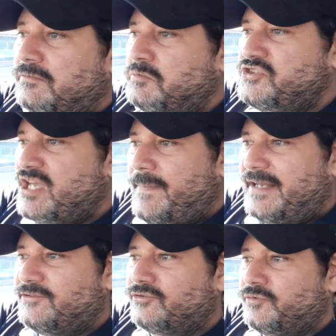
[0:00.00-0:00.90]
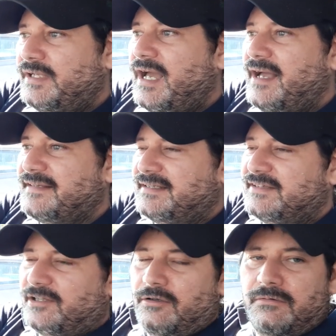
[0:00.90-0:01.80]
once you get past those three guys, I think
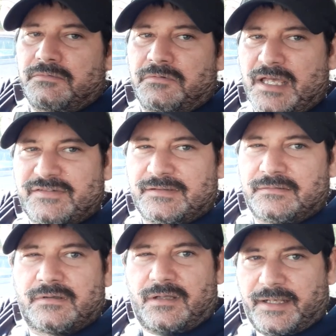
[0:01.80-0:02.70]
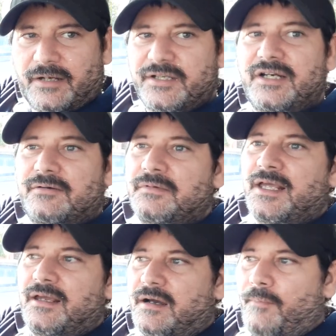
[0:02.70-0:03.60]
it's a little less clear. You know,
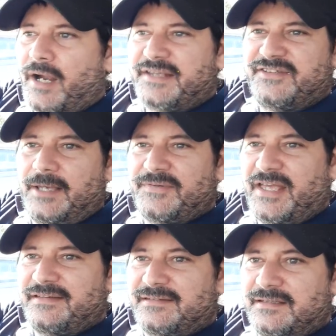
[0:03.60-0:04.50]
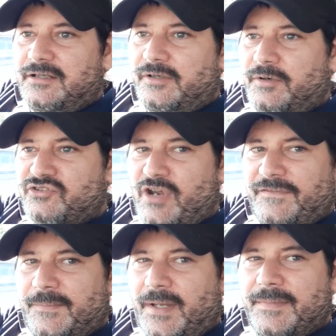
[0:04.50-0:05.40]
Marcus Epps has, you know, he was
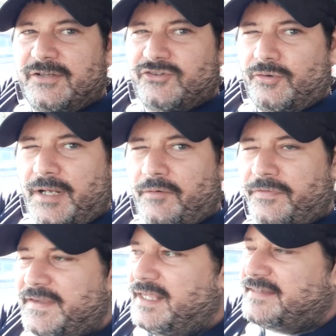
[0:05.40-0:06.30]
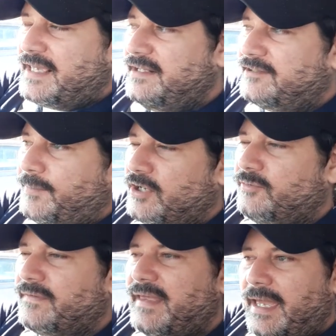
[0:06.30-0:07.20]
drafted by Minnesota. I don't think he has any
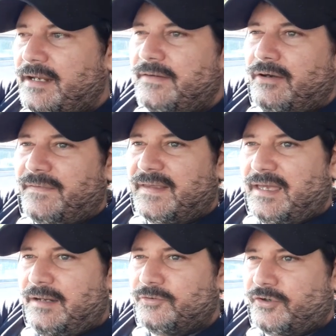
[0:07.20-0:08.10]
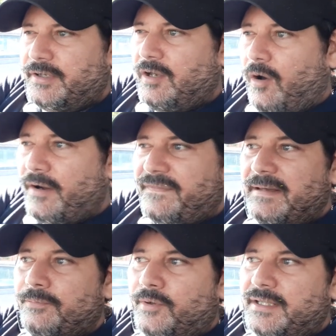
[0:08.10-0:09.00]
experience with Gannon, though. I think Gannon was already gone at
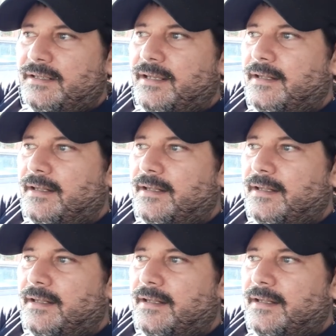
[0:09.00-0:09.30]
that point.